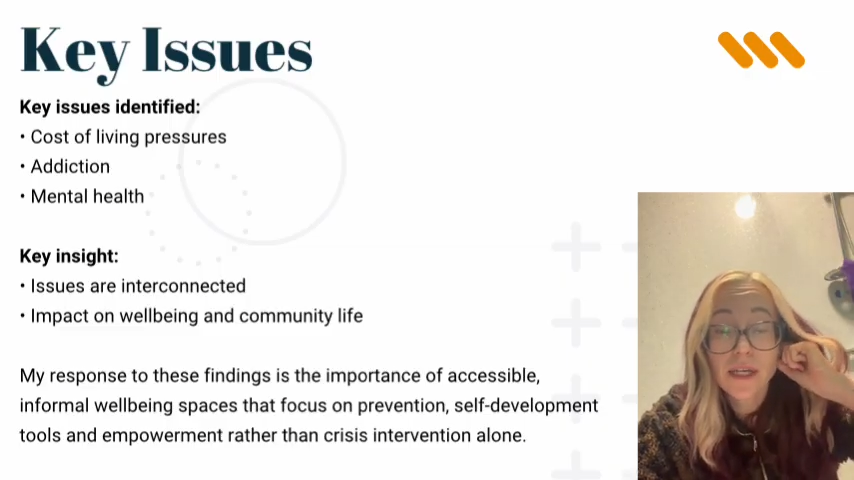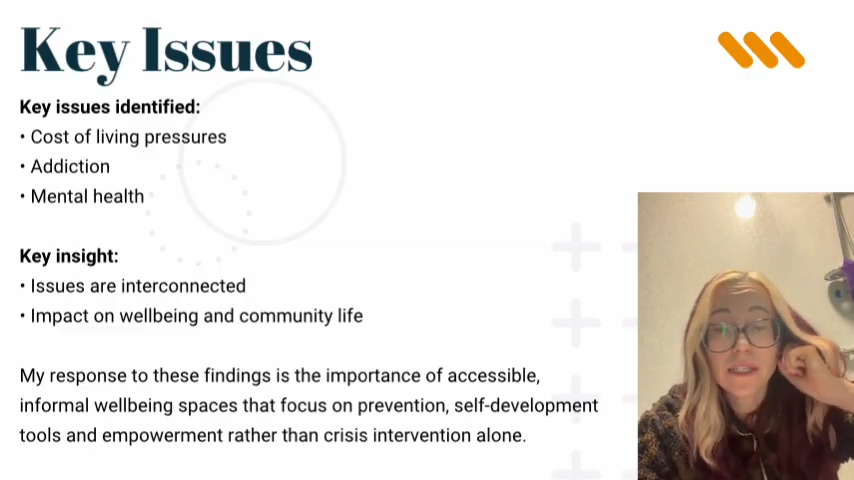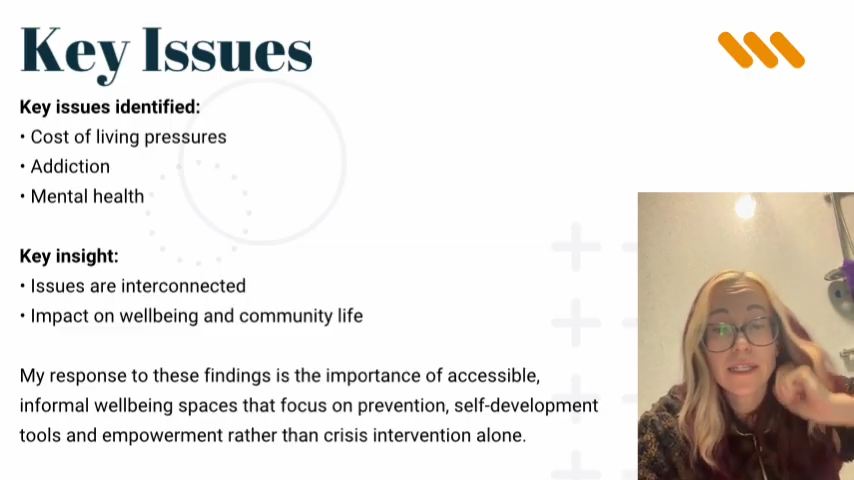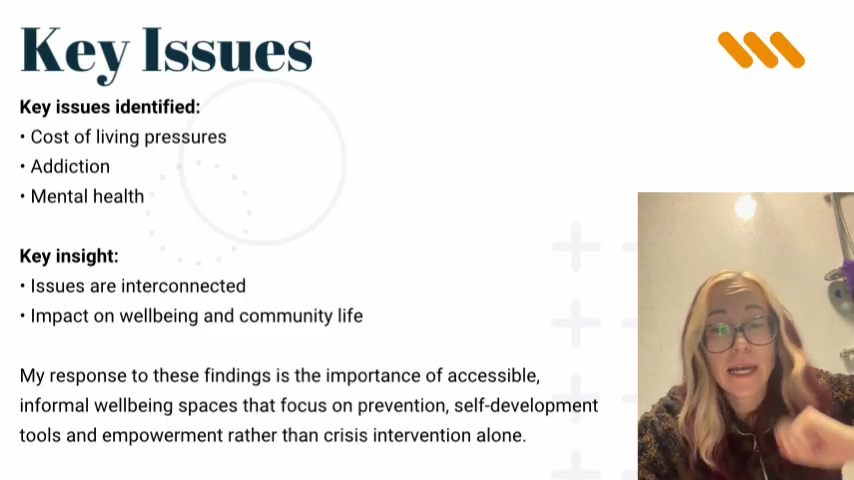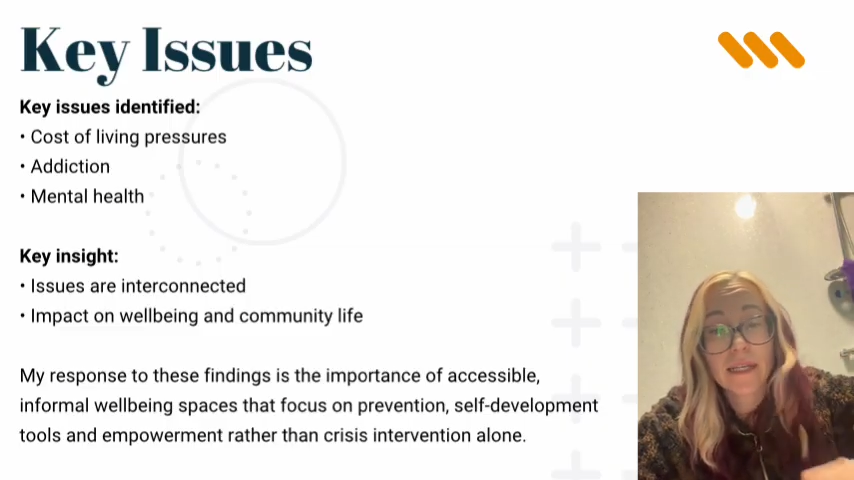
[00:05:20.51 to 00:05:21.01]

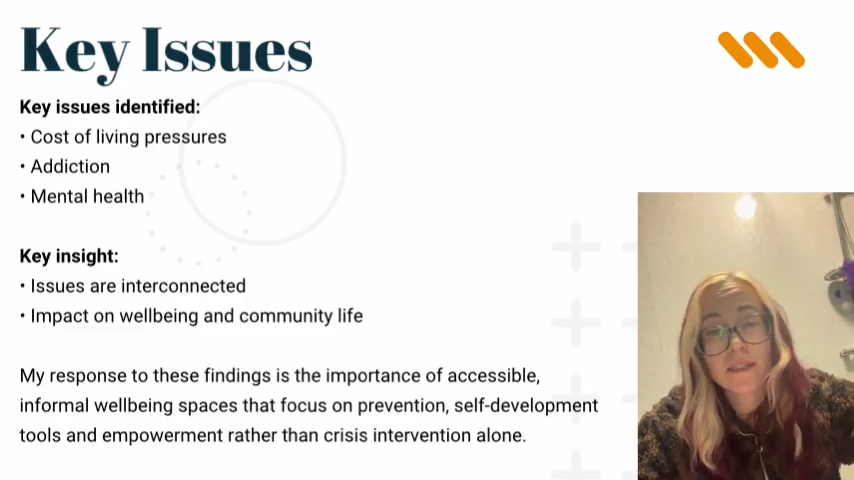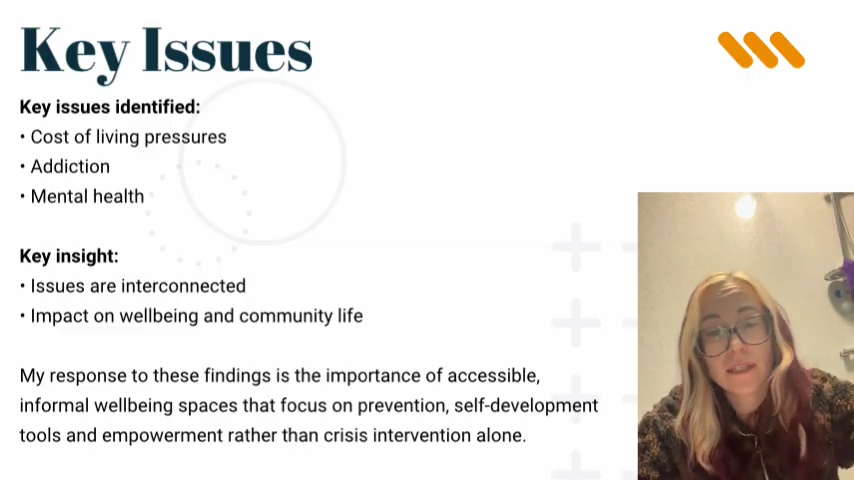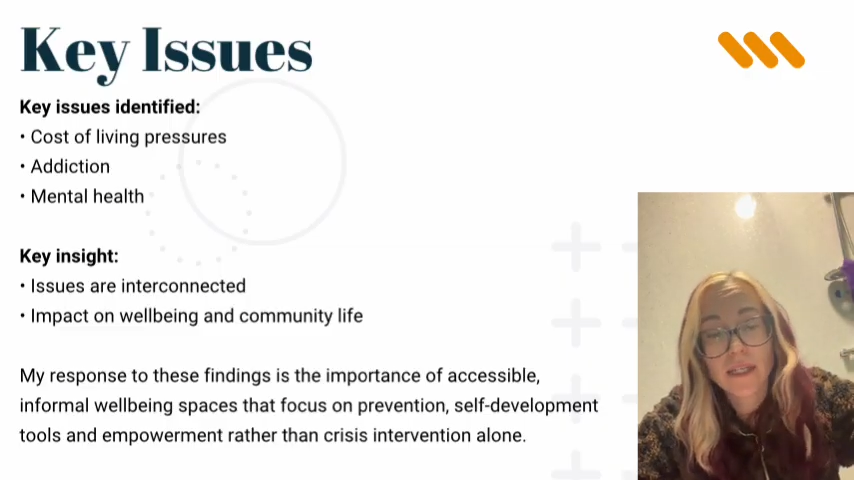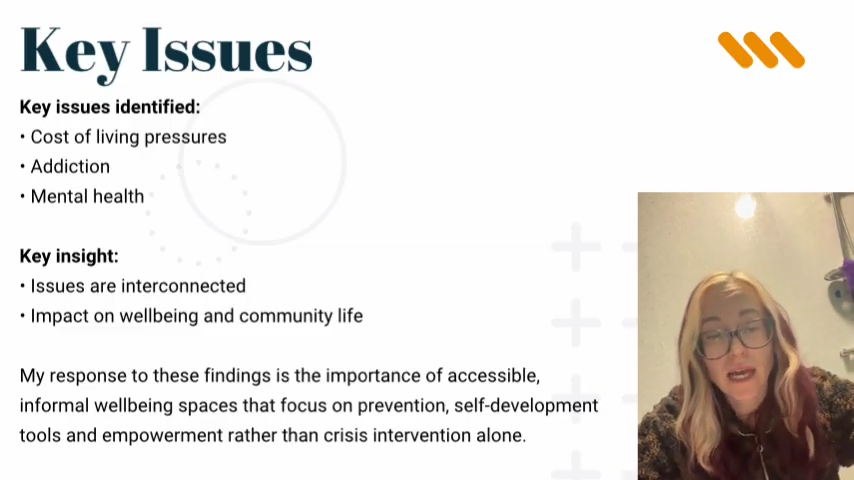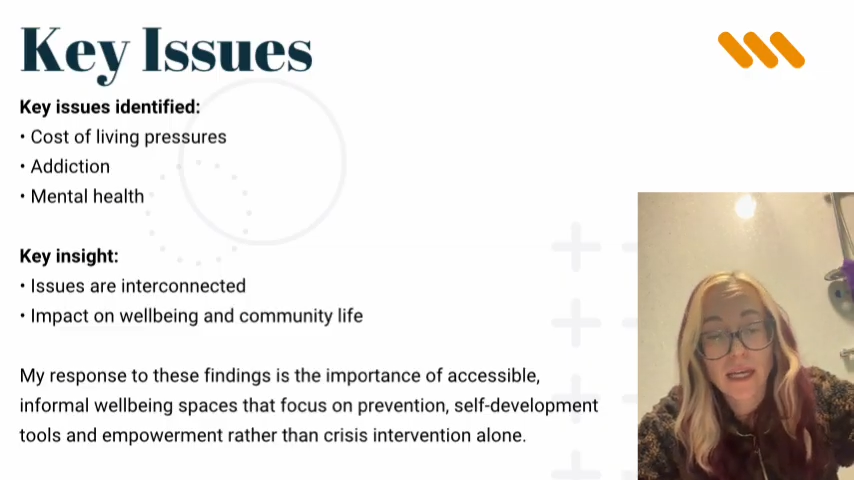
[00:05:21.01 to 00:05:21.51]

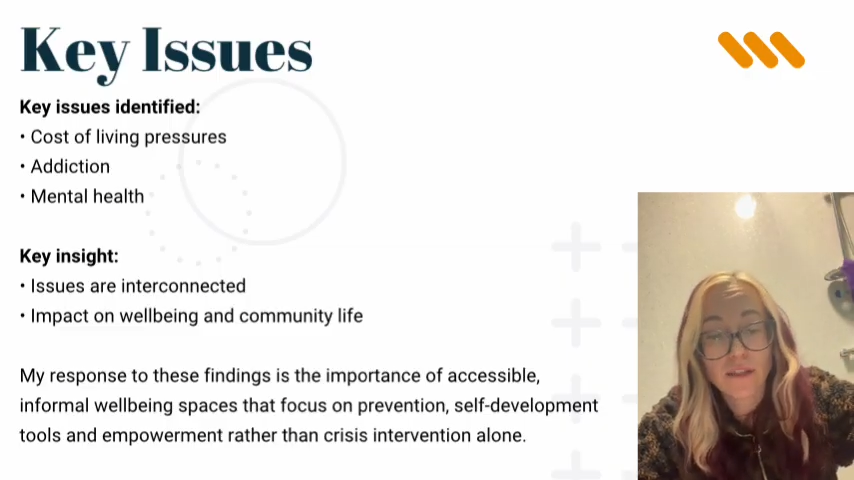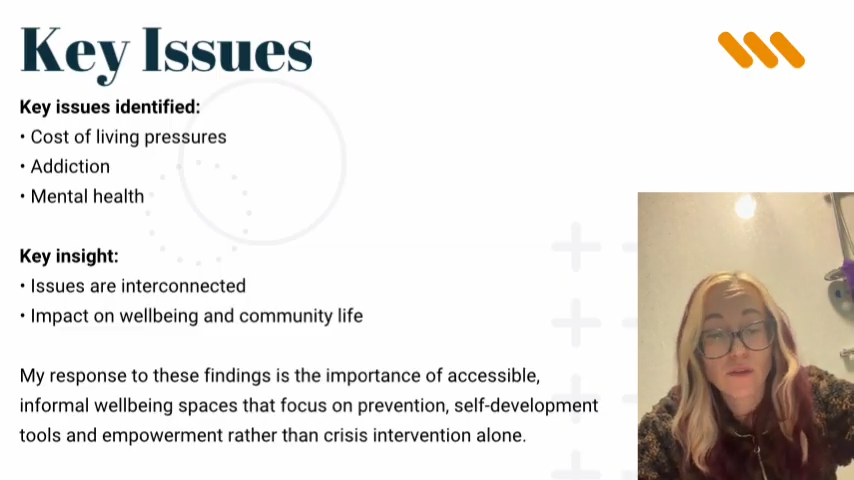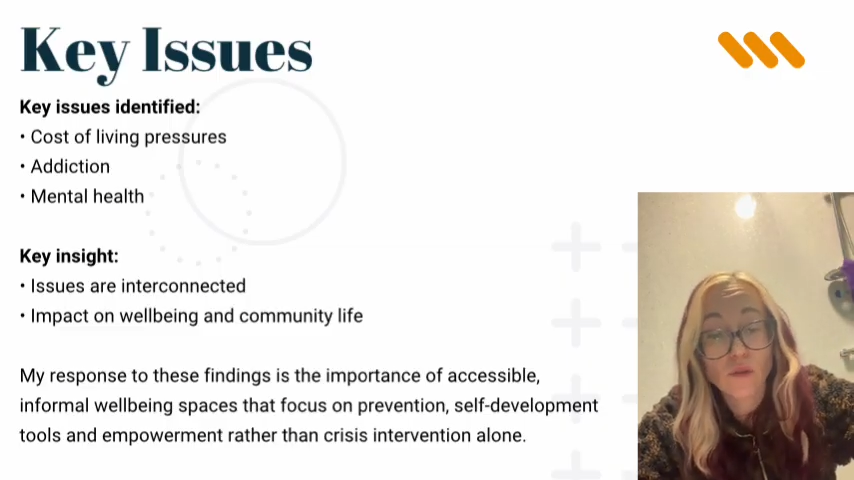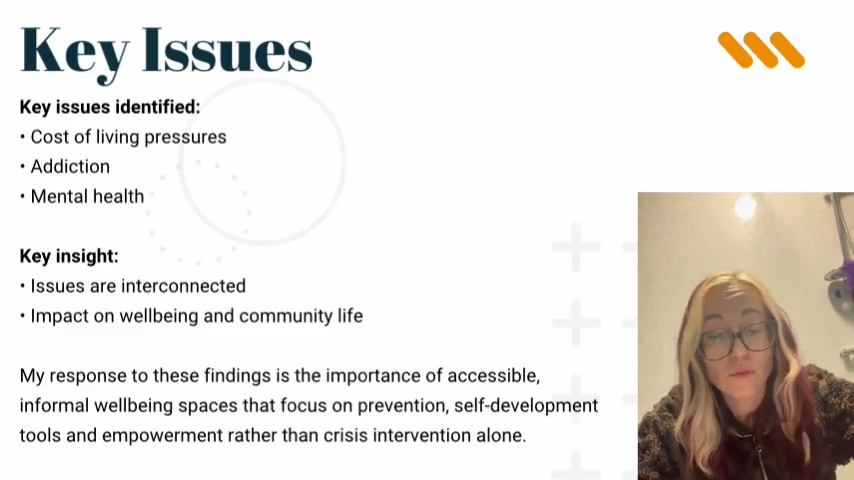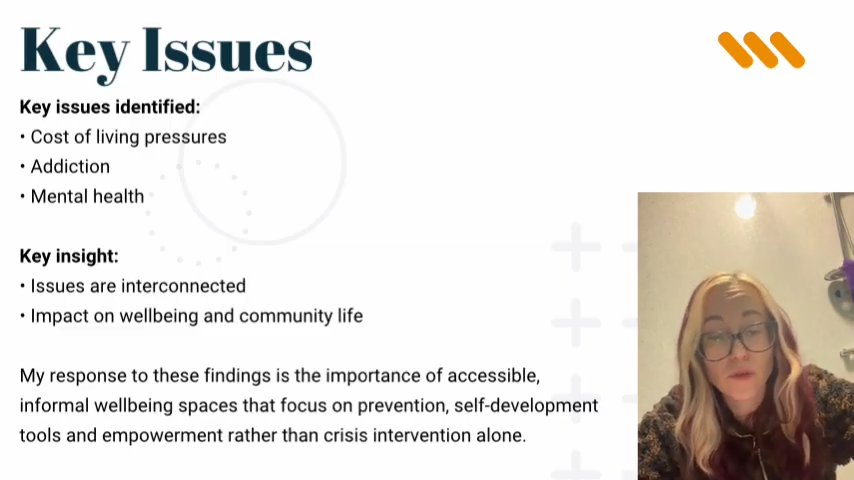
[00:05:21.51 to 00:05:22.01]
anxiety and
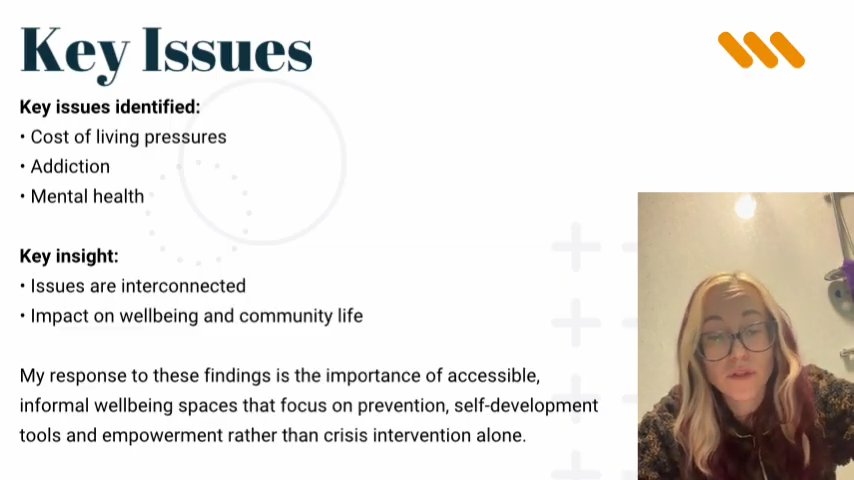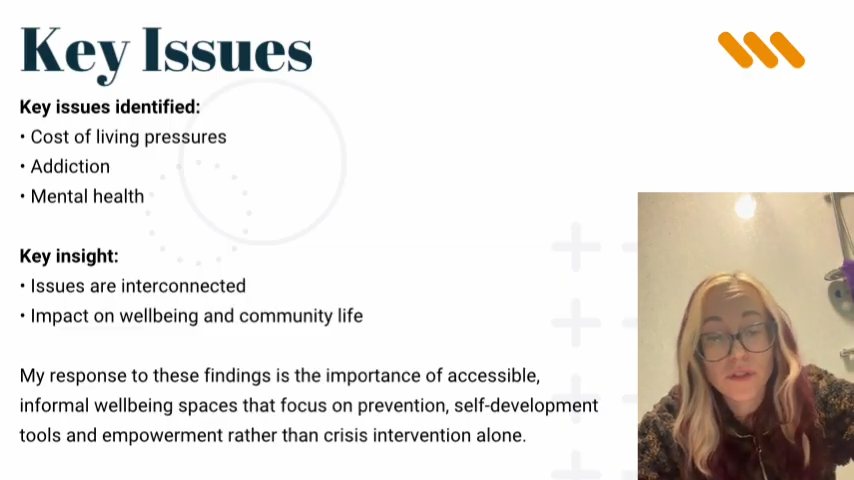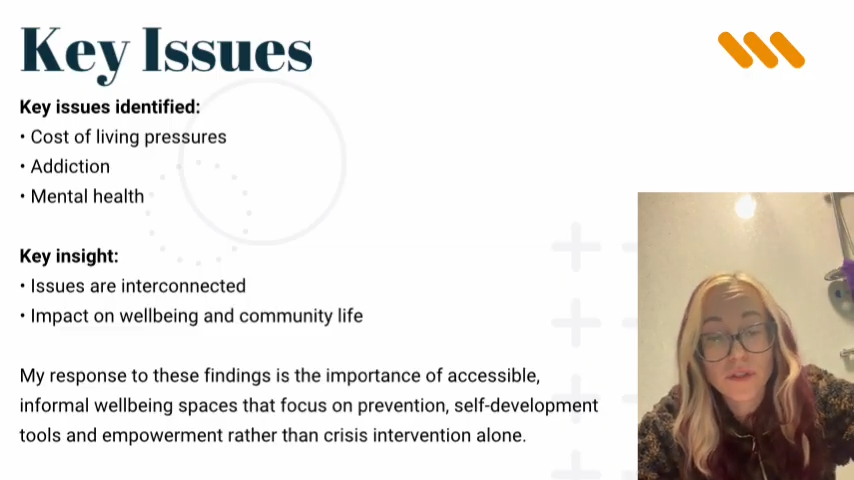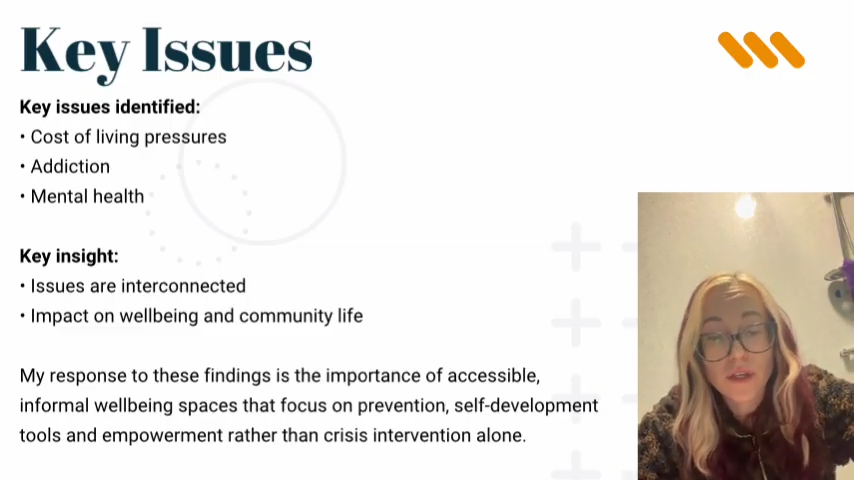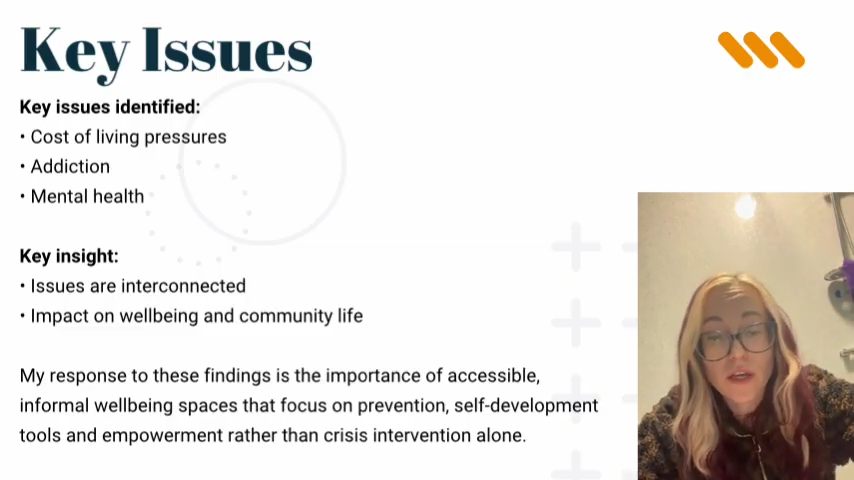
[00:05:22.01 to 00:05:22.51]
low moods,